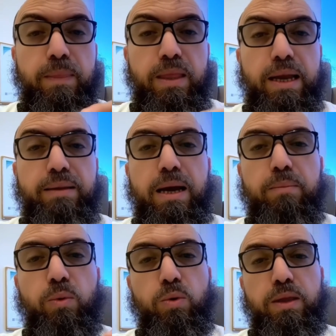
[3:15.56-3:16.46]
At
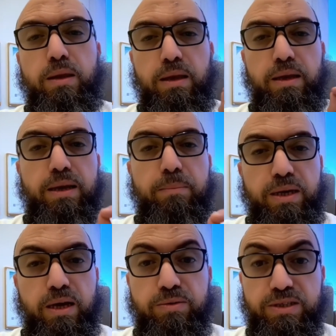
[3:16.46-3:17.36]
that point, it
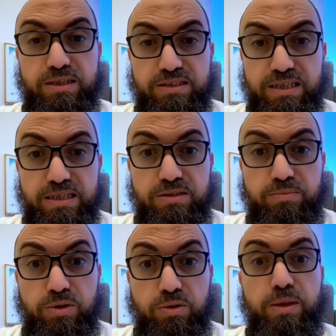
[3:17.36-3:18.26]
becomes a disease,
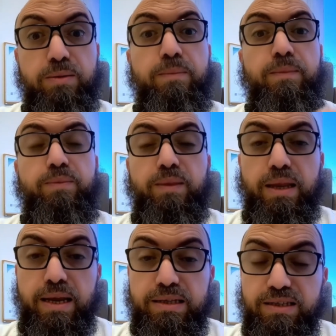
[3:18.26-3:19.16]
period.
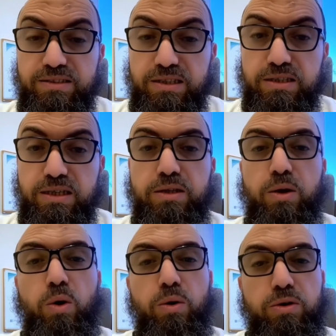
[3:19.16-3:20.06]
And this disease
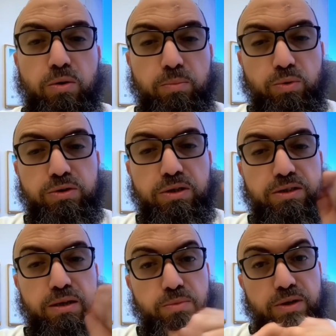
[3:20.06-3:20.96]
also puts
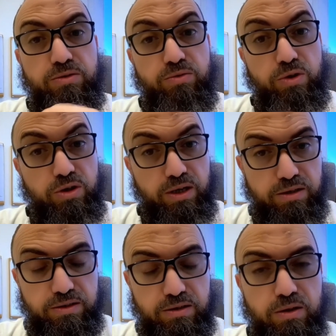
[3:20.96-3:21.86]
us at risk for
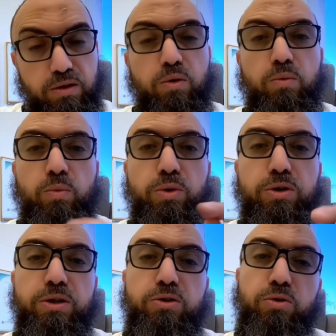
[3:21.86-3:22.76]
clots, which
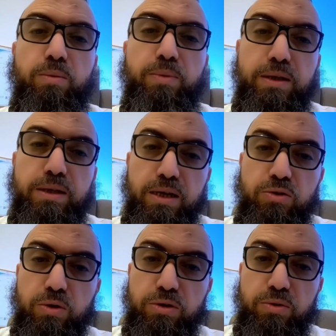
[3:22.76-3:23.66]
is extremely
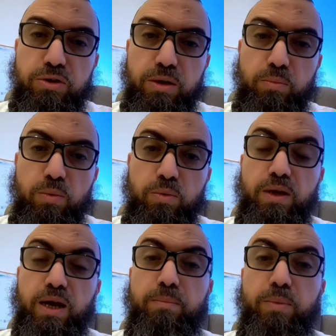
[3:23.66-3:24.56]
dangerous for someone with
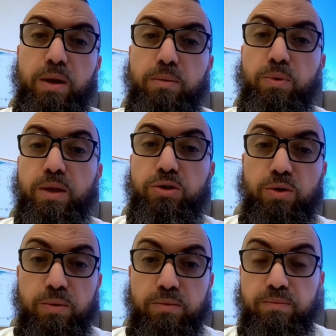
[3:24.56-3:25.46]
high blood
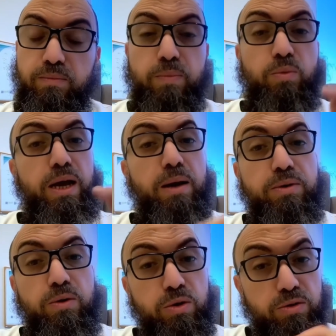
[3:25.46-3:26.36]
pressure. We have
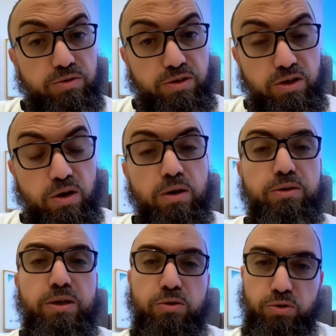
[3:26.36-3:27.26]
to look for the
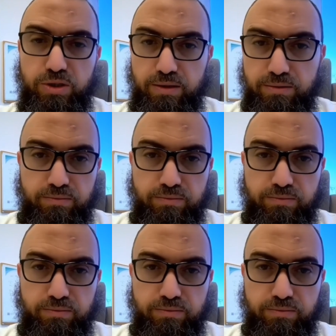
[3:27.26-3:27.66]
cause and treat it.